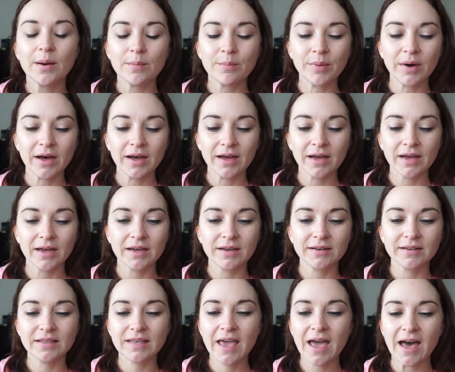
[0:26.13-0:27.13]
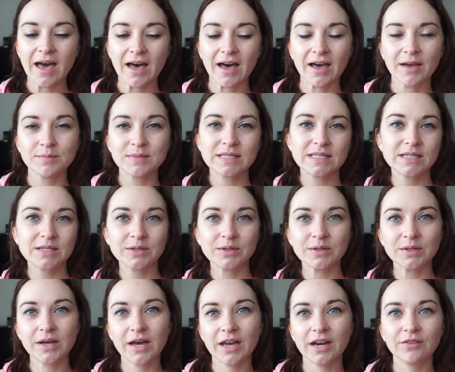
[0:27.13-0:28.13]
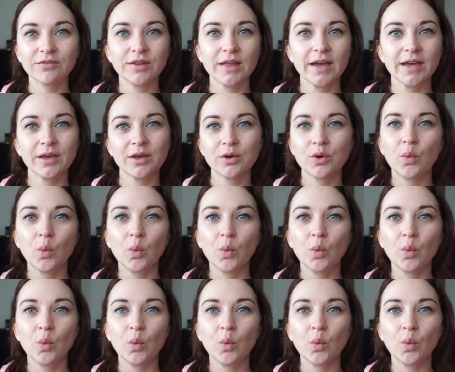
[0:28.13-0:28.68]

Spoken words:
But yeah, I'm still kind of like